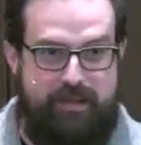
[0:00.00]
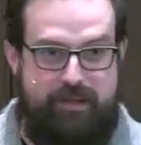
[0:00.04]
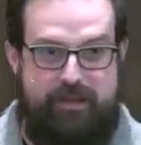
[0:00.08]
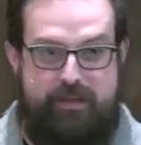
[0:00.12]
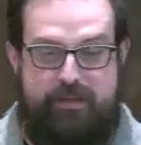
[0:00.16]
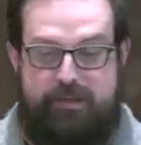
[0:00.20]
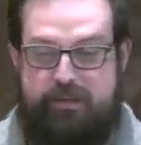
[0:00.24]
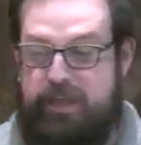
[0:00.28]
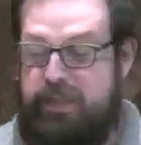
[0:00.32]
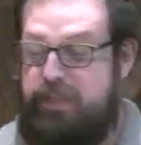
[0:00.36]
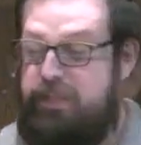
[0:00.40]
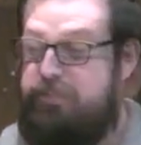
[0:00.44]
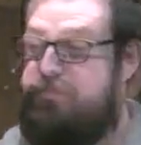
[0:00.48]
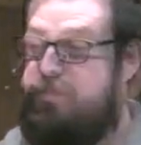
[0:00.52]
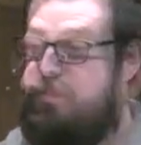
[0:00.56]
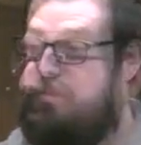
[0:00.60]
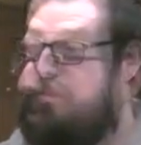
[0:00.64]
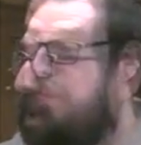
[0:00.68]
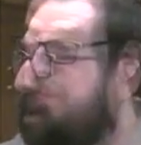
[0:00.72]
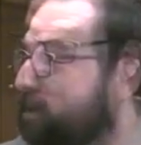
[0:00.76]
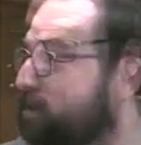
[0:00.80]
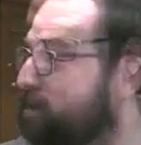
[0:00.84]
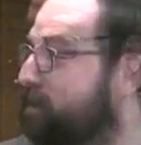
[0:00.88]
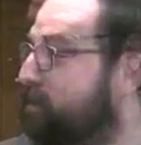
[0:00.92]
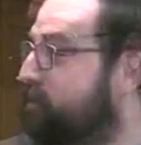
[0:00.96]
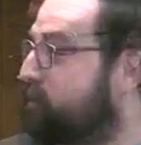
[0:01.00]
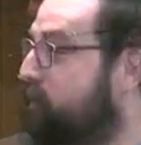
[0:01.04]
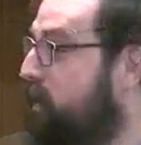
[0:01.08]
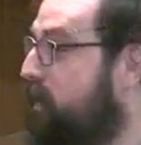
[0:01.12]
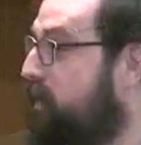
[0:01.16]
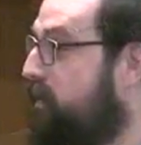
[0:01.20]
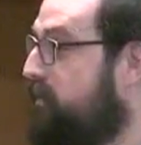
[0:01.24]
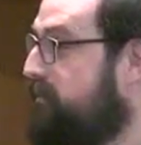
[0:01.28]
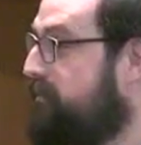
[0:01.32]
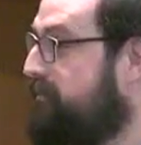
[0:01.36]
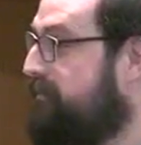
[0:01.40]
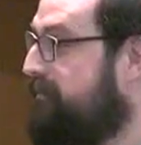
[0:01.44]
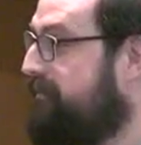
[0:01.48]
And if they're not just
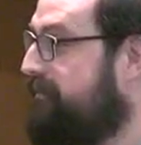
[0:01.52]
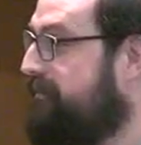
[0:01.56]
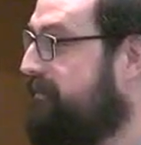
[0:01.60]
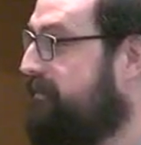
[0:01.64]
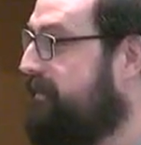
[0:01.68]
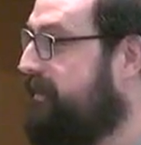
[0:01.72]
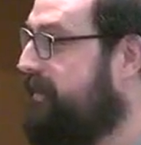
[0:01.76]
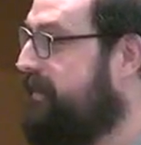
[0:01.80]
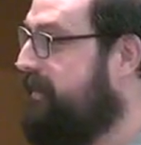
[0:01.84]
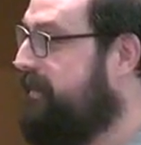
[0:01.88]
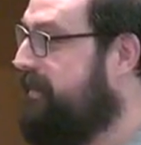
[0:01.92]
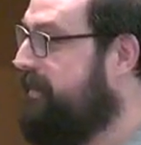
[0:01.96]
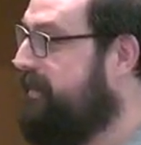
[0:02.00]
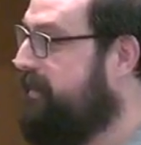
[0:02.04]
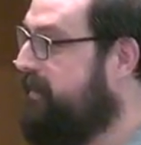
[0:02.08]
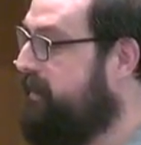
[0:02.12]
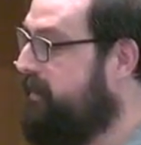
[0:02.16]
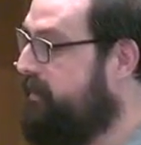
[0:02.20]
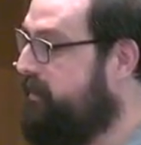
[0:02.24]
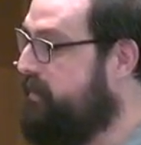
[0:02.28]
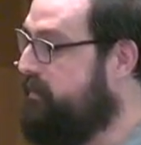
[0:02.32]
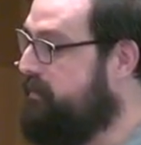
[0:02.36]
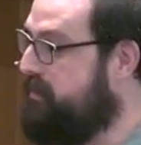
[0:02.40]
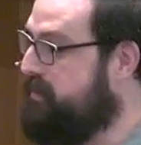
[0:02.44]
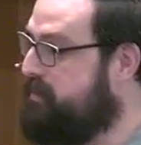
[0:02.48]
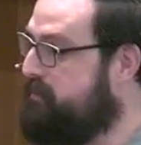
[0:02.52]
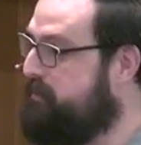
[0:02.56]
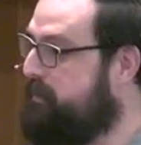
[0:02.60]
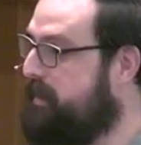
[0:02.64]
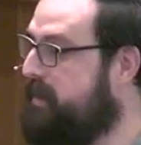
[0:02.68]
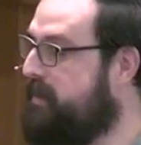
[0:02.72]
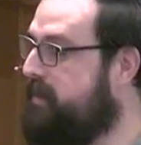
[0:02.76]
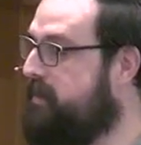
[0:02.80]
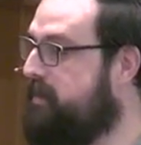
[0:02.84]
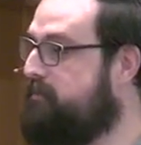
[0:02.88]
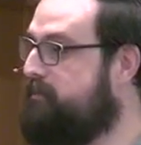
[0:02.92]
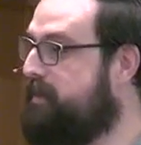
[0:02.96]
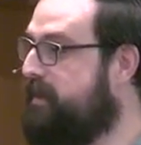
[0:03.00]
wrong, they're
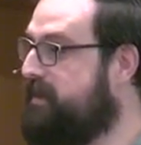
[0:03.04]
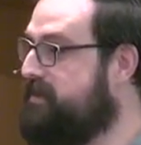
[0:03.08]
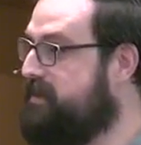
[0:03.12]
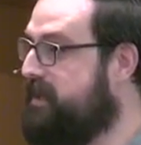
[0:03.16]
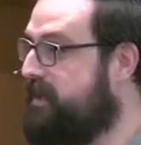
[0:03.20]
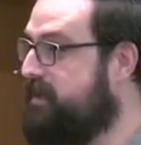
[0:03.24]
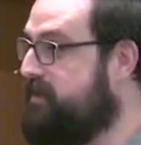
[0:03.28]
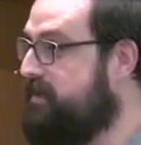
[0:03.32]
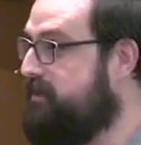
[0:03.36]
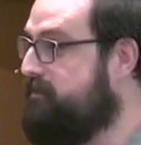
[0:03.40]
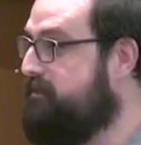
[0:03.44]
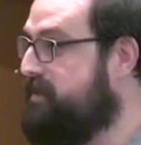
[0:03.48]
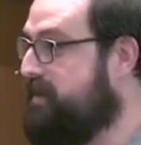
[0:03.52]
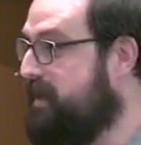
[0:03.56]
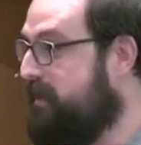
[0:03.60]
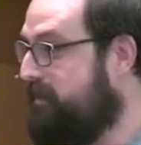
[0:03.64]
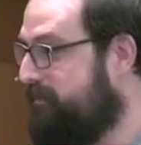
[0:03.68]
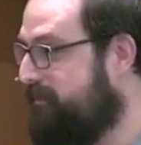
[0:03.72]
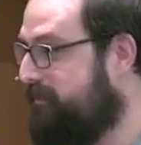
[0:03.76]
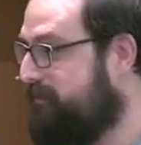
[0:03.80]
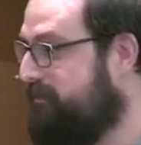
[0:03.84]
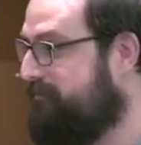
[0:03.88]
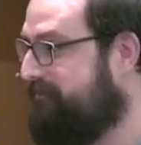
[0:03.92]
inspired by Satan himself.